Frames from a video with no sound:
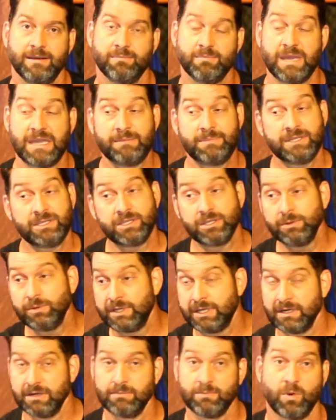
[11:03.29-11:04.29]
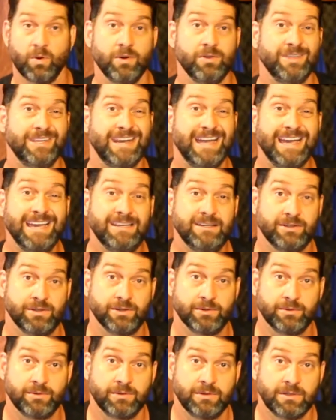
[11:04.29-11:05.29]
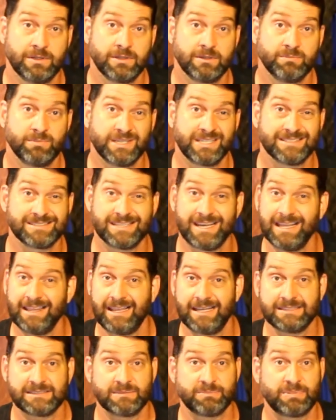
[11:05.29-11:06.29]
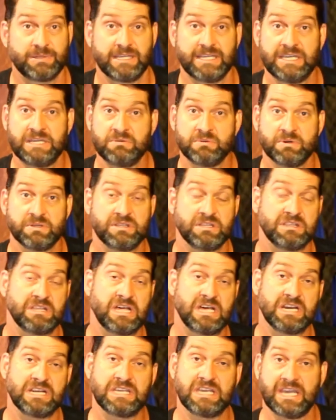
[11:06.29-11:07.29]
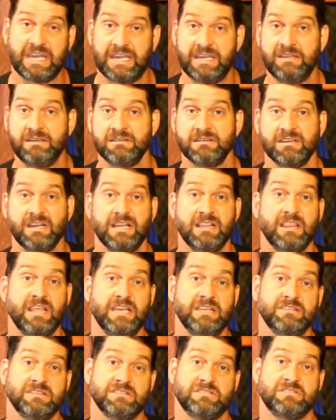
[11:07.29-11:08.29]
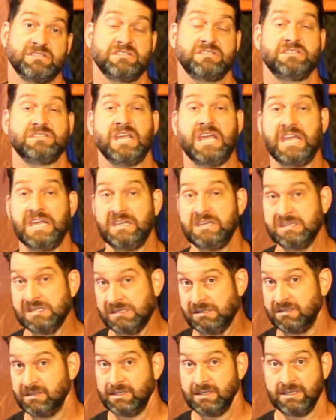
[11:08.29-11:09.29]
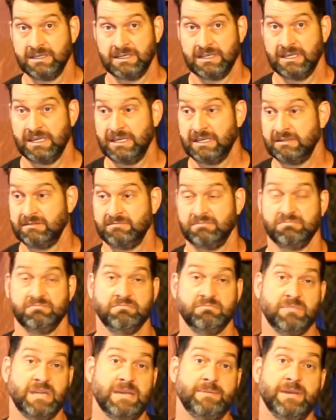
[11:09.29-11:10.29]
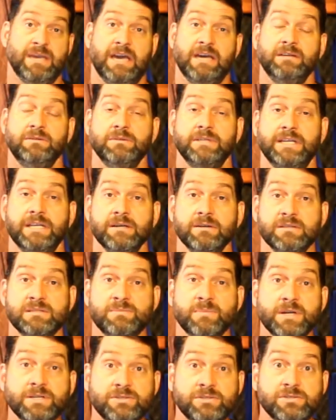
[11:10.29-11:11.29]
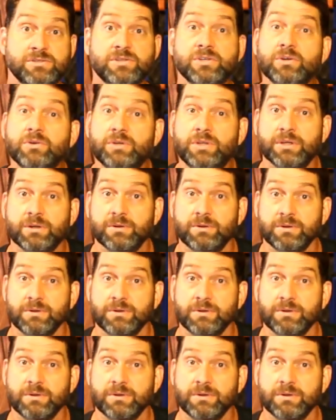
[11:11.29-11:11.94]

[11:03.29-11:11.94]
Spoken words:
Maybe you hear more than I do, because I like to play with a lot of gain and I like the sustain, and maybe I don't hear as much as you do.